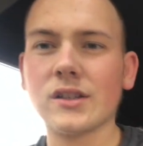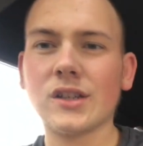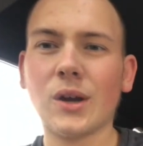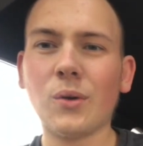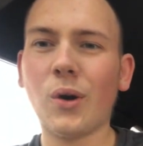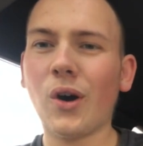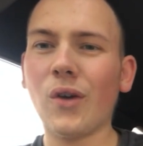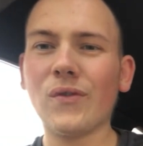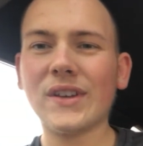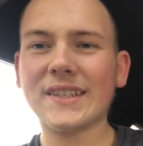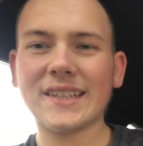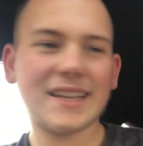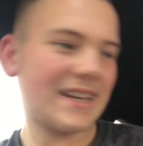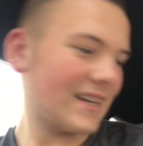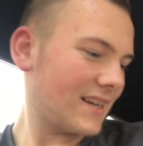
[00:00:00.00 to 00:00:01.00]
So
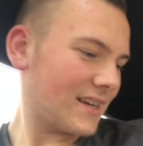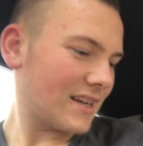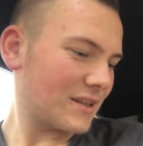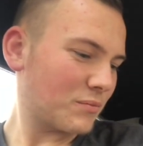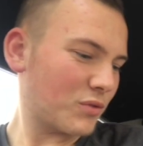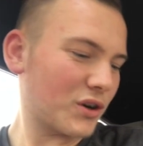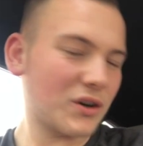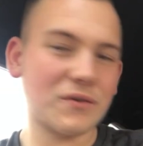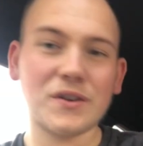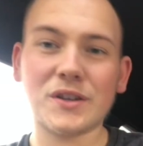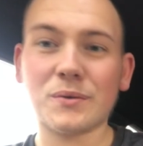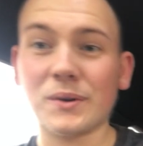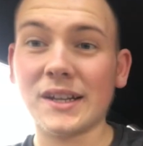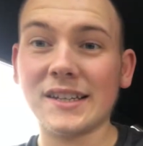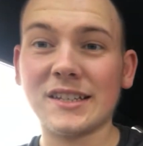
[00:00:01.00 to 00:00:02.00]
obviously it's pretty
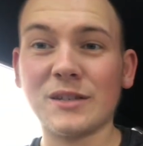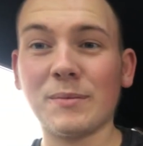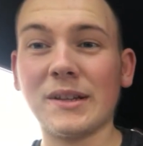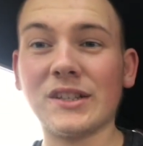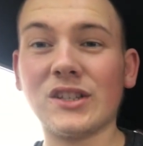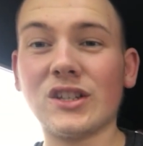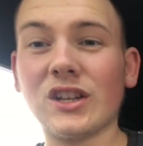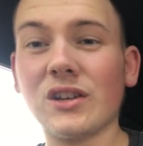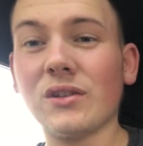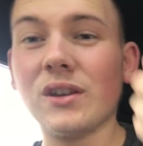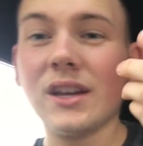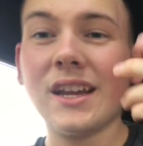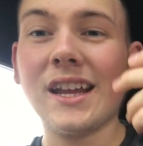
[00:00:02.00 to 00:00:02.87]
obvious what this is meant to do.